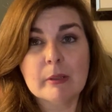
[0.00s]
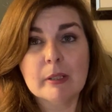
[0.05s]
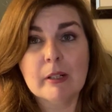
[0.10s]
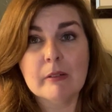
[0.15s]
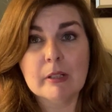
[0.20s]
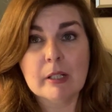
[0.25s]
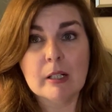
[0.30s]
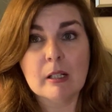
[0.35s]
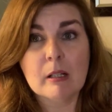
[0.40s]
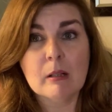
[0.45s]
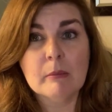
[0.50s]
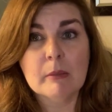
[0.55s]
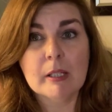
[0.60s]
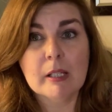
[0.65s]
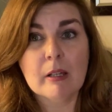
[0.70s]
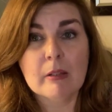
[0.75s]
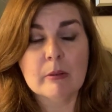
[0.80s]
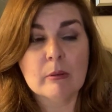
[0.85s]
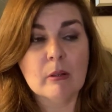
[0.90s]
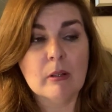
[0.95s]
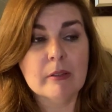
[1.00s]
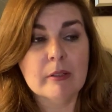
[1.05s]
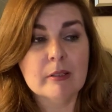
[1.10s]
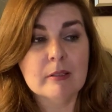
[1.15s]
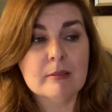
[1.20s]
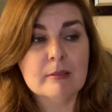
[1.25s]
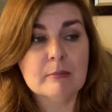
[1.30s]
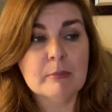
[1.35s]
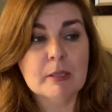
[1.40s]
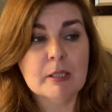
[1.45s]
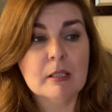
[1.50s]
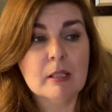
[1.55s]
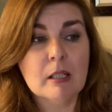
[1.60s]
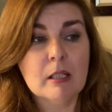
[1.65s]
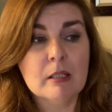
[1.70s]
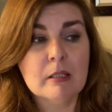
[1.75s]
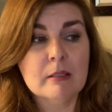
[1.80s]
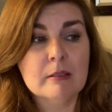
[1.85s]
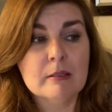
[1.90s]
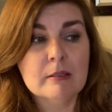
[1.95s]
We're never going to come together on this
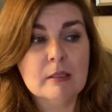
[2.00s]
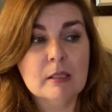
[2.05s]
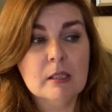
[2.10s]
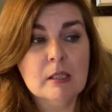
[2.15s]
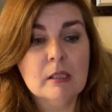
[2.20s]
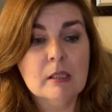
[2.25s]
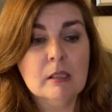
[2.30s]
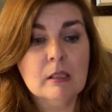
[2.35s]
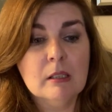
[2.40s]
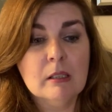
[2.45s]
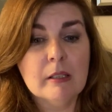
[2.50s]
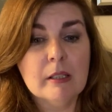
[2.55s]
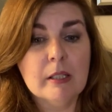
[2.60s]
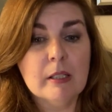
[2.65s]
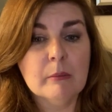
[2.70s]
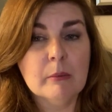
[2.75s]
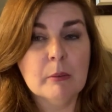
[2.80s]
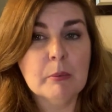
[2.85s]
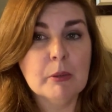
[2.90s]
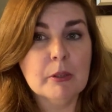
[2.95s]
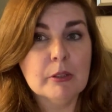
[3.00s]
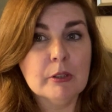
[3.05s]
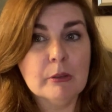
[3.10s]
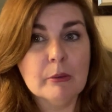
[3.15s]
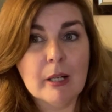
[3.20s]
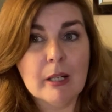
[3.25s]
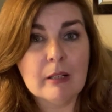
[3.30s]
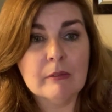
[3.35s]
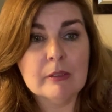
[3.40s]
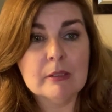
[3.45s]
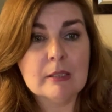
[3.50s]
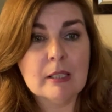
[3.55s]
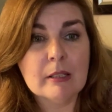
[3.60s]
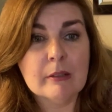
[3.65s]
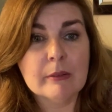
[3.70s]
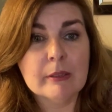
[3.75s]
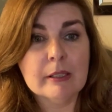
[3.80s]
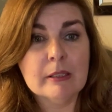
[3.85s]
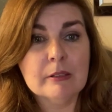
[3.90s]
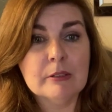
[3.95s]
because it would put you out of
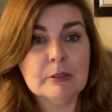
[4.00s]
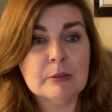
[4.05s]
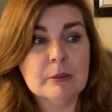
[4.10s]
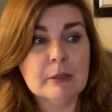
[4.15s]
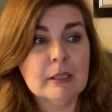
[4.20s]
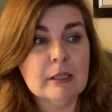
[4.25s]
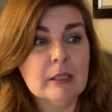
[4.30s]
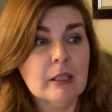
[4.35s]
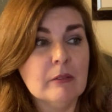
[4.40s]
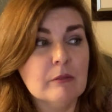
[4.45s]
integrity to do it.